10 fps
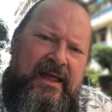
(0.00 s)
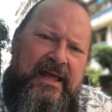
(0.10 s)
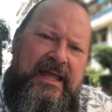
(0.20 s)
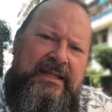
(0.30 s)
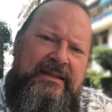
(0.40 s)

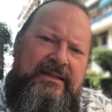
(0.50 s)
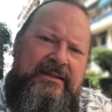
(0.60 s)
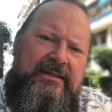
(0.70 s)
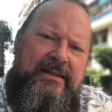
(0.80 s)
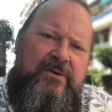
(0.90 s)
And
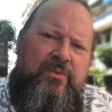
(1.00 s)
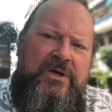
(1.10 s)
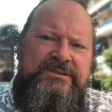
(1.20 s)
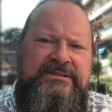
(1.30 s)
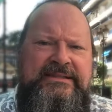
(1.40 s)

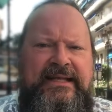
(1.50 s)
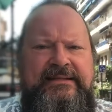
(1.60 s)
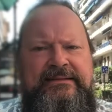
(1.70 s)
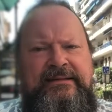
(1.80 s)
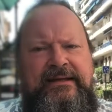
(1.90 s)
once that
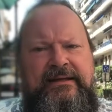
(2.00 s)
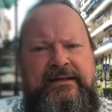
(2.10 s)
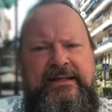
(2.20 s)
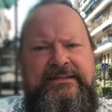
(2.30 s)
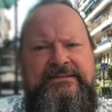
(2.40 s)

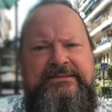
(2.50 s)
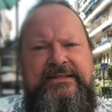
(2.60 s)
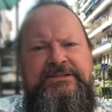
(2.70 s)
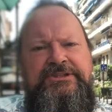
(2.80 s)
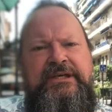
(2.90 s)
is
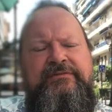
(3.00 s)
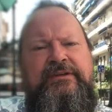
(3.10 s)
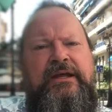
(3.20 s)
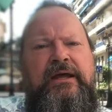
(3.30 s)
achieved,